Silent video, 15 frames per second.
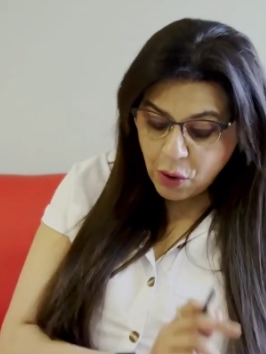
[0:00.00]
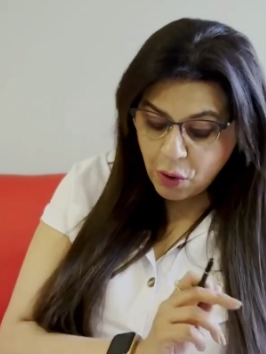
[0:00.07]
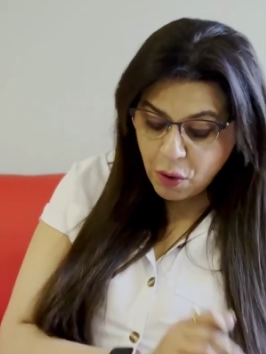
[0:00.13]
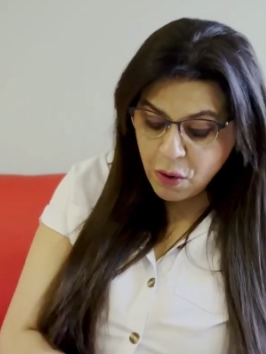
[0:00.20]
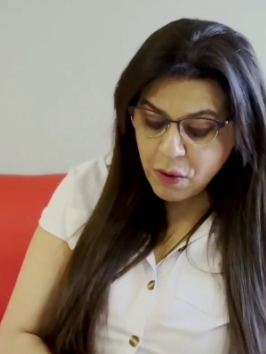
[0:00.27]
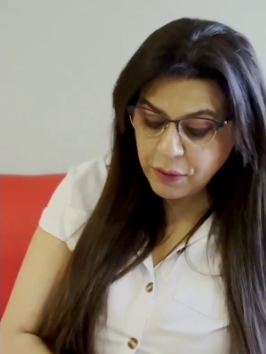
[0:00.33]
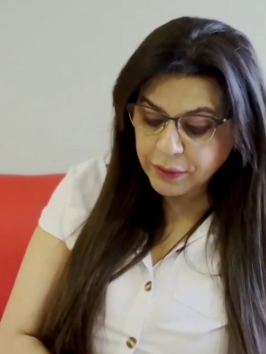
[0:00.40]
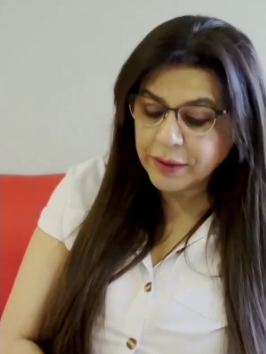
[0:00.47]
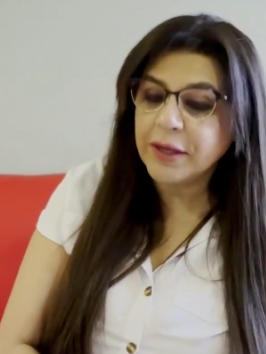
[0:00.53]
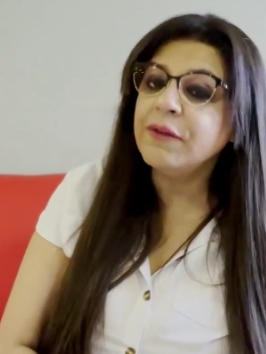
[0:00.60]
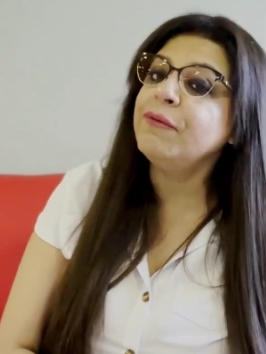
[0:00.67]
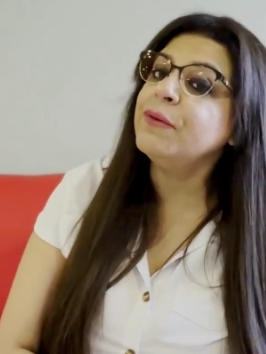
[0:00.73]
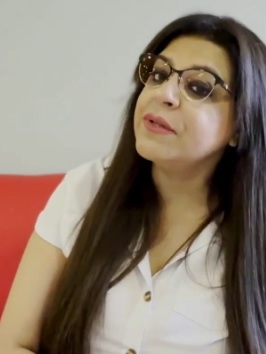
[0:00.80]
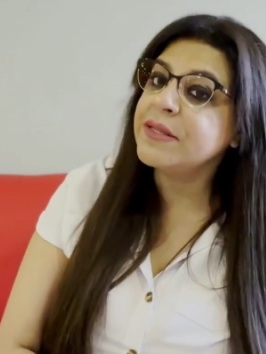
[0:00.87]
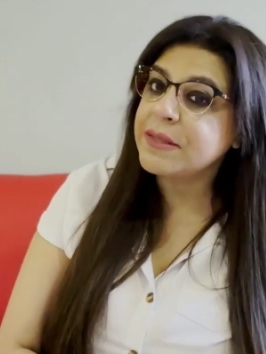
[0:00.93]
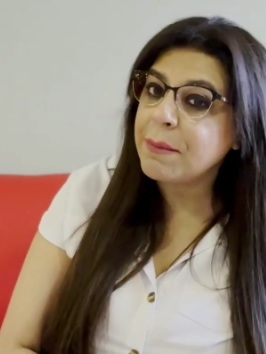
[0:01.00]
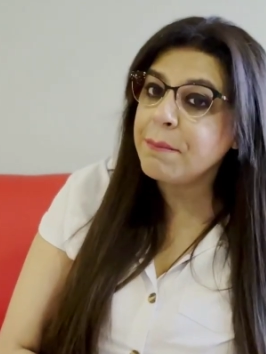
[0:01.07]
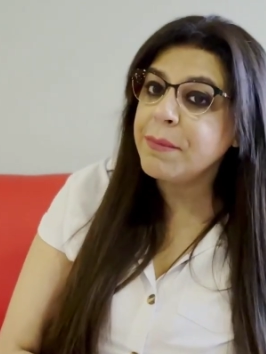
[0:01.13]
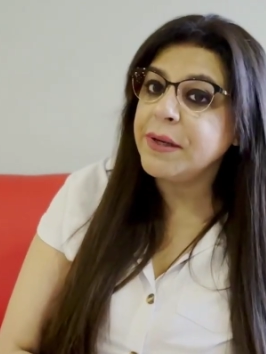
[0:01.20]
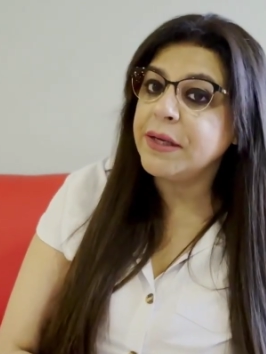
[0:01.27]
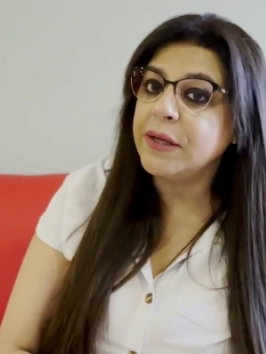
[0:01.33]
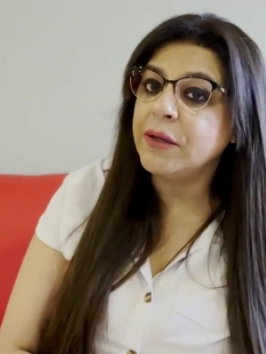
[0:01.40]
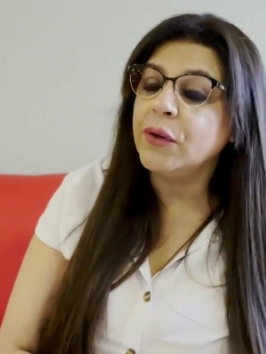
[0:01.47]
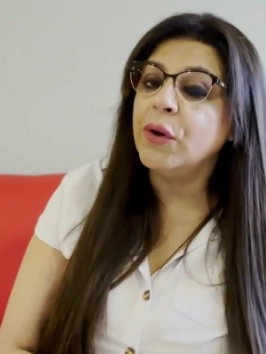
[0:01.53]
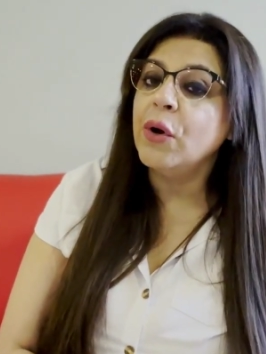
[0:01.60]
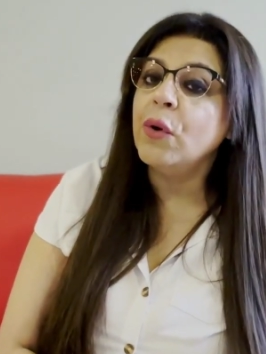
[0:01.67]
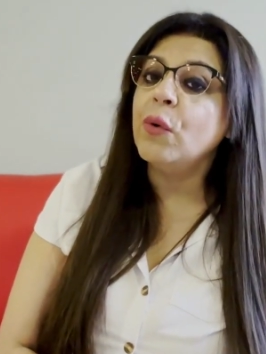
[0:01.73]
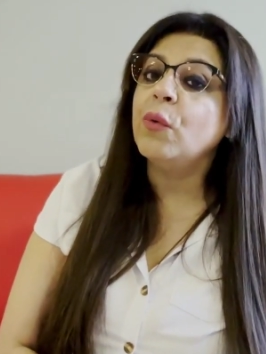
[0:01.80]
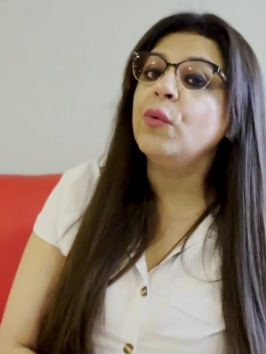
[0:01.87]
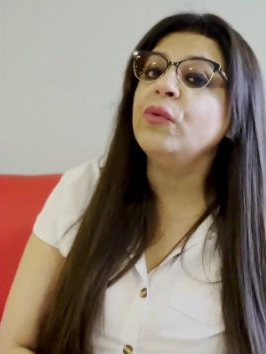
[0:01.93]
Or if you're somebody
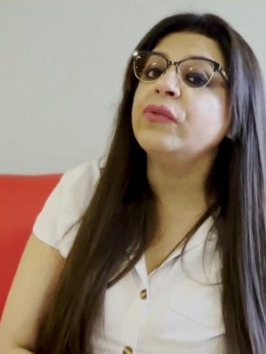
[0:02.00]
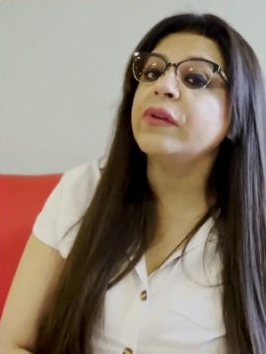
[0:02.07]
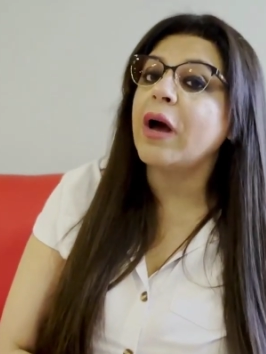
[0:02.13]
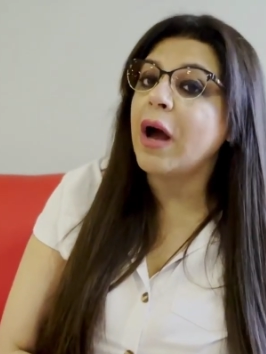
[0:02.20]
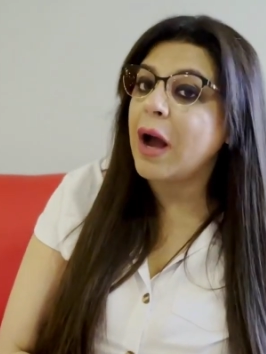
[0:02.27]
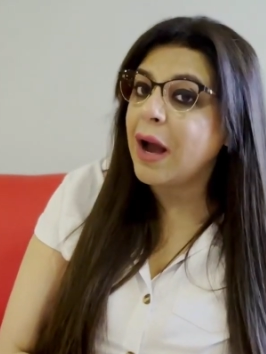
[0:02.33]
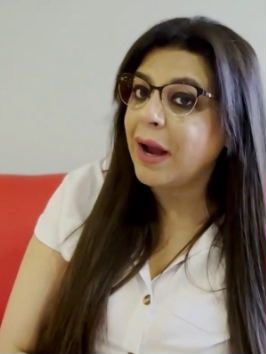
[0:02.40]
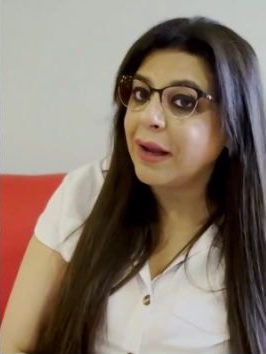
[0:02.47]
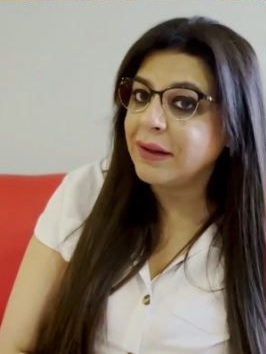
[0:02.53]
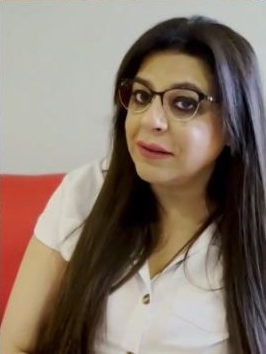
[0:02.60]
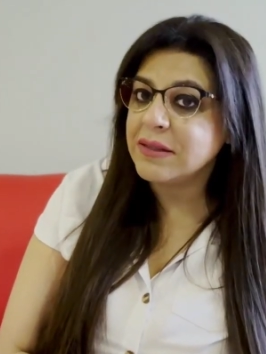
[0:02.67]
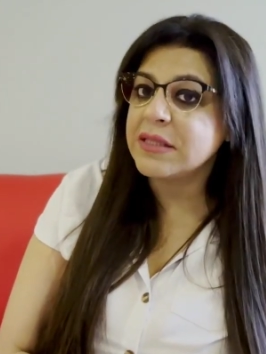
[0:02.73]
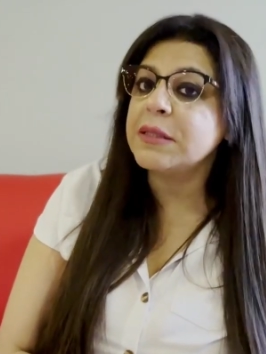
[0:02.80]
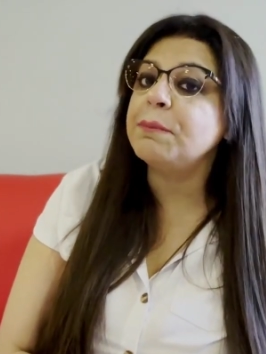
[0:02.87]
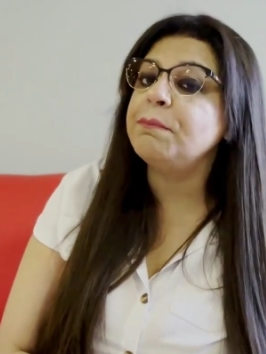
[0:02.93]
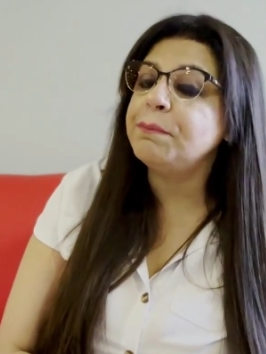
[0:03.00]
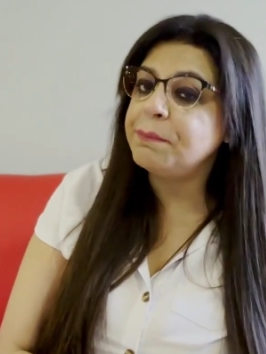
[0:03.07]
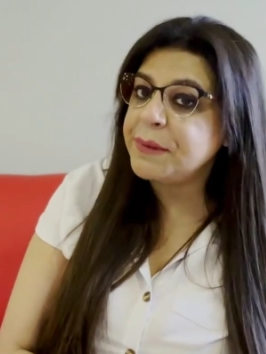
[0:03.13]
whose IELTS,